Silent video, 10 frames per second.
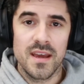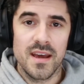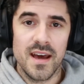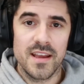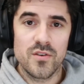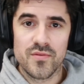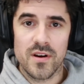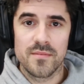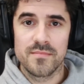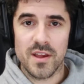I know
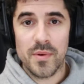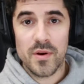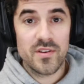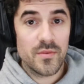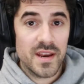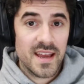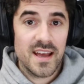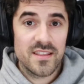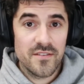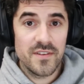from experience when I
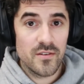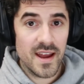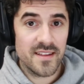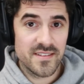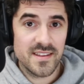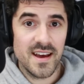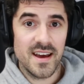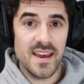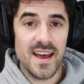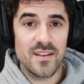got the VRS,
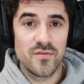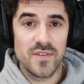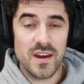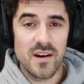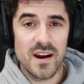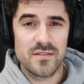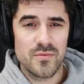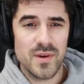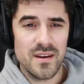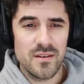I had to figure
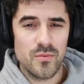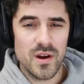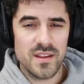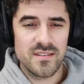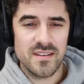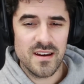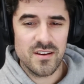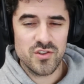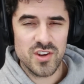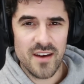out, wait, what's
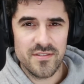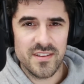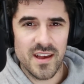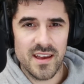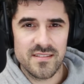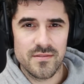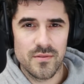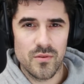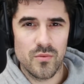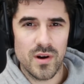the shaft size?
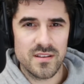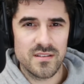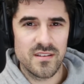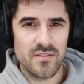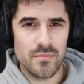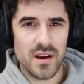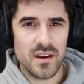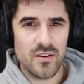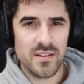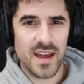What does my
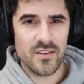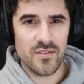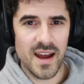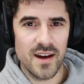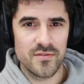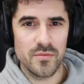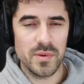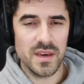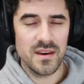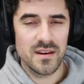connector have to
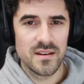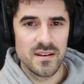be?